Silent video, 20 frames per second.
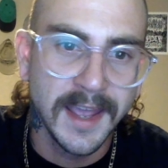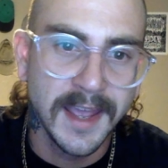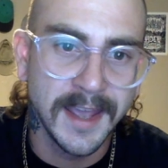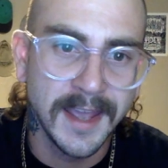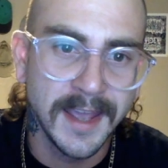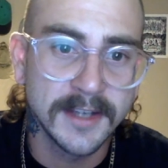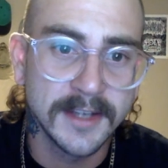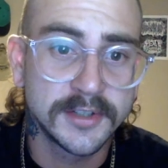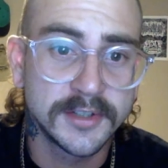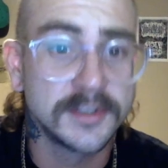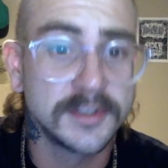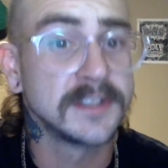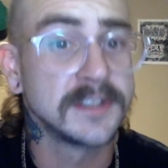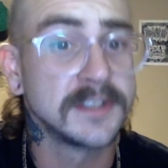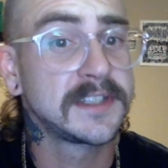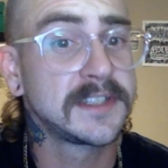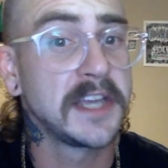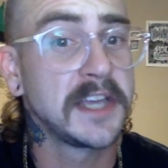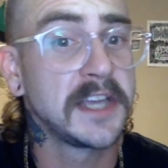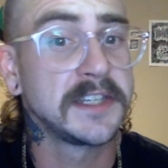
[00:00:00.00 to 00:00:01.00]
And to the
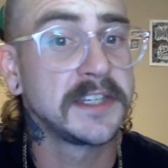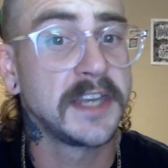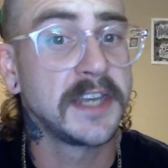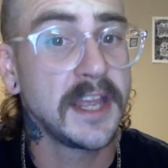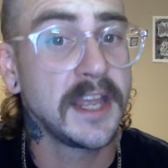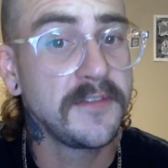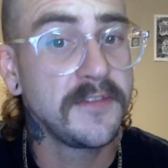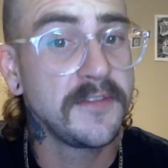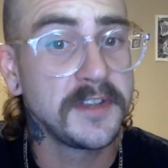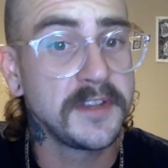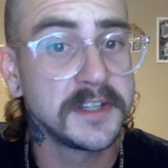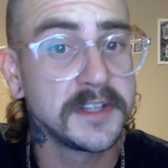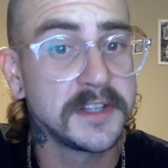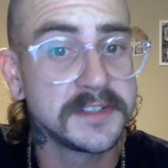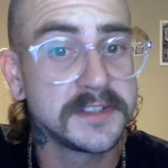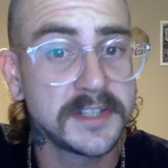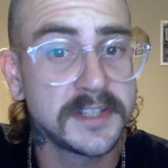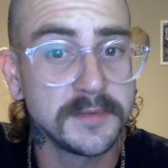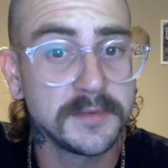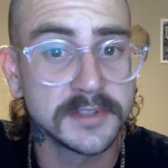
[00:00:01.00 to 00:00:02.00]

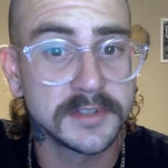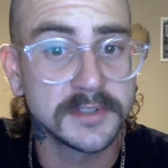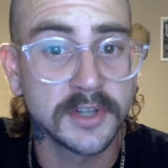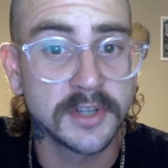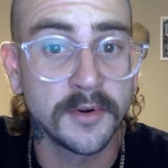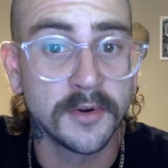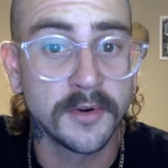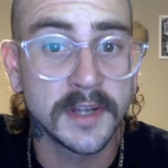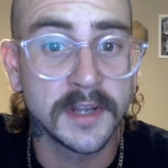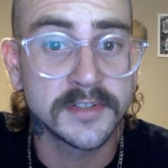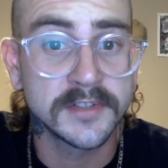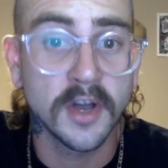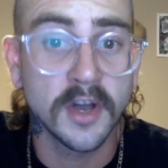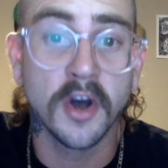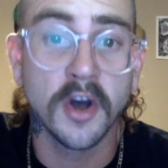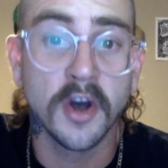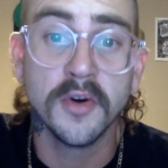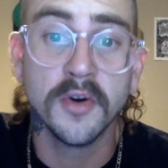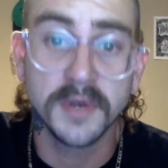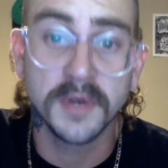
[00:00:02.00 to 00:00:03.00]
Scandinavians, he was known as
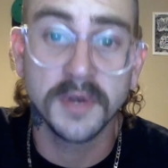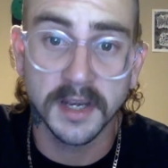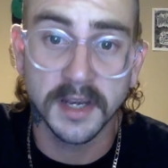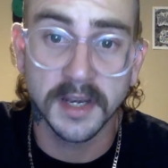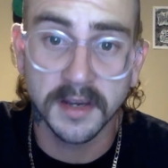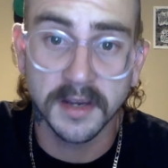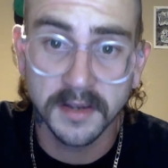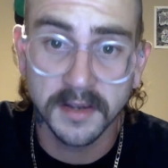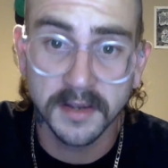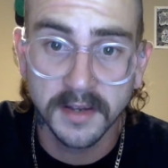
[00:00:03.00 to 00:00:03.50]
Odin,